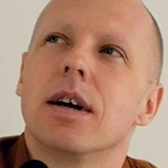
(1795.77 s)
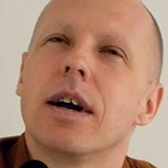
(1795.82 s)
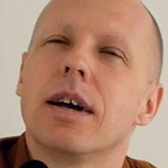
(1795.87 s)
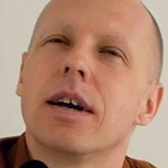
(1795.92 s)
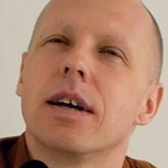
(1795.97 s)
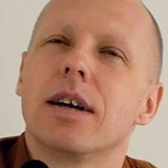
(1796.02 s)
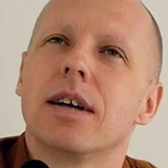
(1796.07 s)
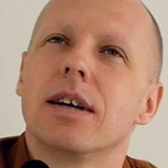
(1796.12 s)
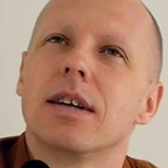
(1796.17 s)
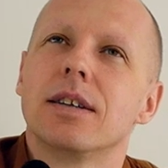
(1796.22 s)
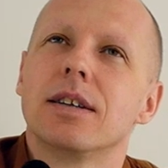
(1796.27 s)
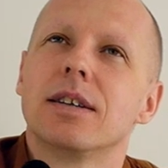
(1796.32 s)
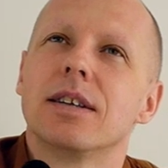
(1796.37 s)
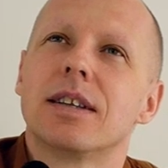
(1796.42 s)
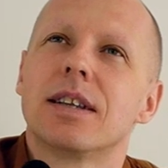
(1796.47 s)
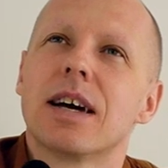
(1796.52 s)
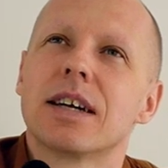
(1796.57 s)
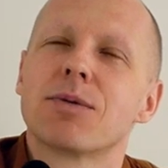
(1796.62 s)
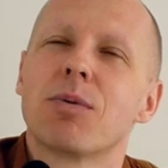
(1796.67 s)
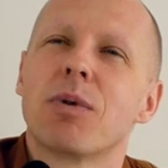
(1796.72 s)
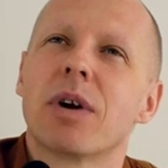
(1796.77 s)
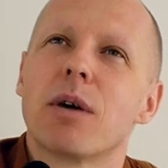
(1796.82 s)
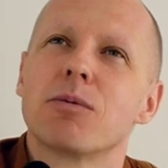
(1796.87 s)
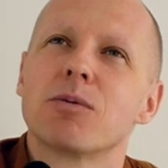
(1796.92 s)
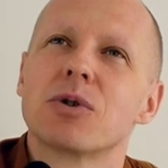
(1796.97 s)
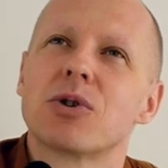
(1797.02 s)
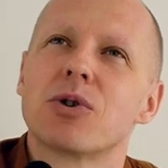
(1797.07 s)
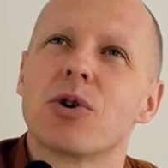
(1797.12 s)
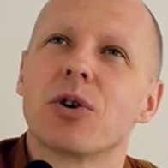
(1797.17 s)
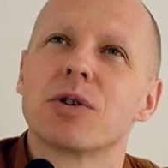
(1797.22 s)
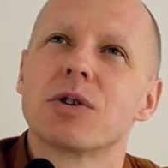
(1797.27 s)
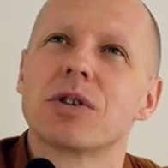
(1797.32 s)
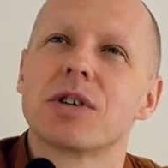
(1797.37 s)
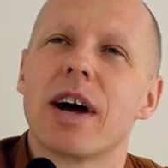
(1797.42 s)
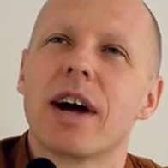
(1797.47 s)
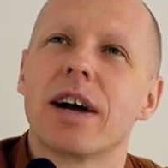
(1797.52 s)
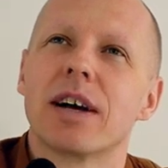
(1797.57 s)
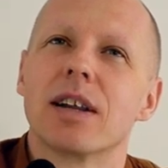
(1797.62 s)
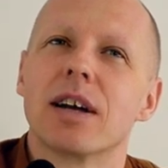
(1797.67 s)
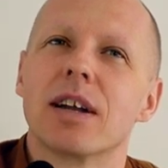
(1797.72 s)
it, it, that's what I was sort of
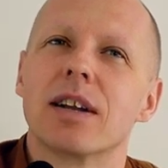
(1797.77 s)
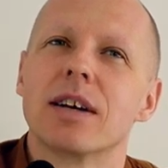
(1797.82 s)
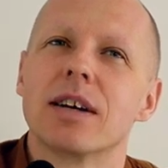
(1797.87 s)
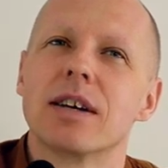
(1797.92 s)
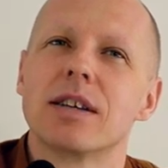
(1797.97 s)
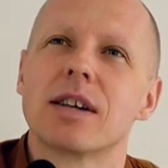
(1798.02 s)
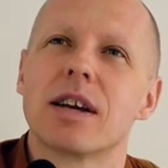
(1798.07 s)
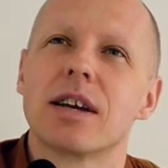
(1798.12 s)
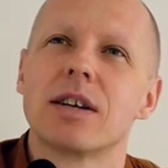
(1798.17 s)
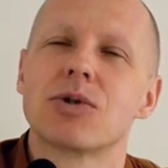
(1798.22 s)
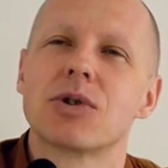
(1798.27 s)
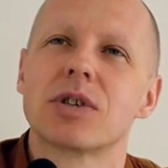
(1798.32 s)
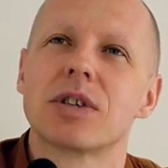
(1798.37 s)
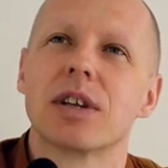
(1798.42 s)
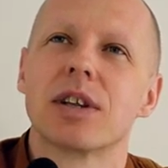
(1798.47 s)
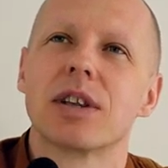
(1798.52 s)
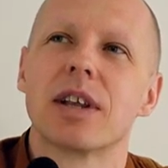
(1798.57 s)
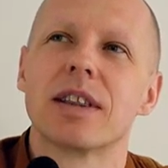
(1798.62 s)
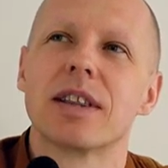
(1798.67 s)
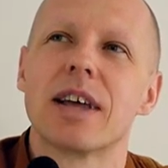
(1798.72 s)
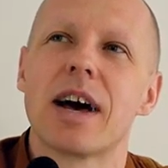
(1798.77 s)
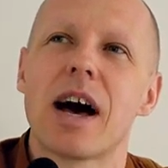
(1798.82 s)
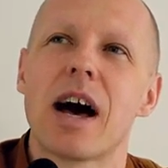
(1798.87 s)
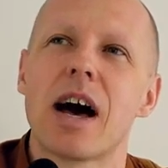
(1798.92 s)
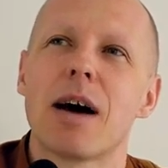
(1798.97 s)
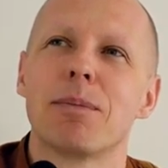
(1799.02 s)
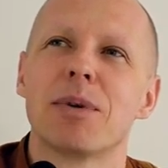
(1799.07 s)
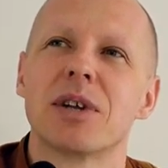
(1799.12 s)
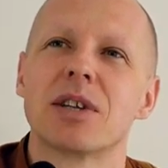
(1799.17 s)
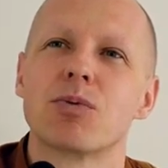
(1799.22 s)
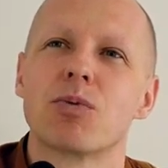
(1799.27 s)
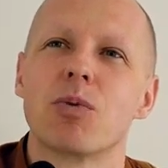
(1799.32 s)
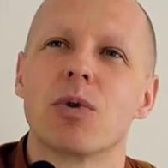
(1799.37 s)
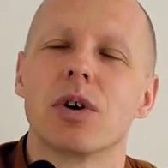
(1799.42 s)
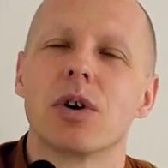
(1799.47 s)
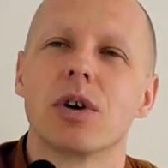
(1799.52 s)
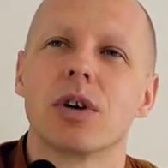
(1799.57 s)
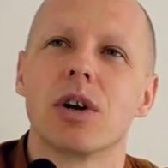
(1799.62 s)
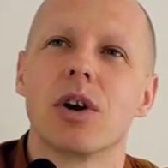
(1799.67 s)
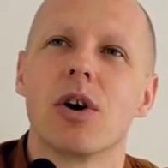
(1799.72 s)
saying. That it's interesting that the habits
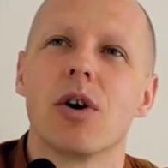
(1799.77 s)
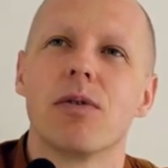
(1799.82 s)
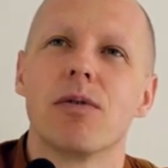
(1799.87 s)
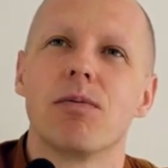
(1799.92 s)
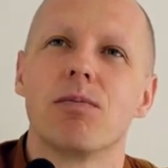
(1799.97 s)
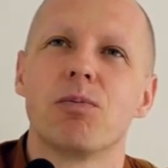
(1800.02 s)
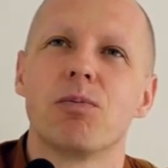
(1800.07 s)
were, you know,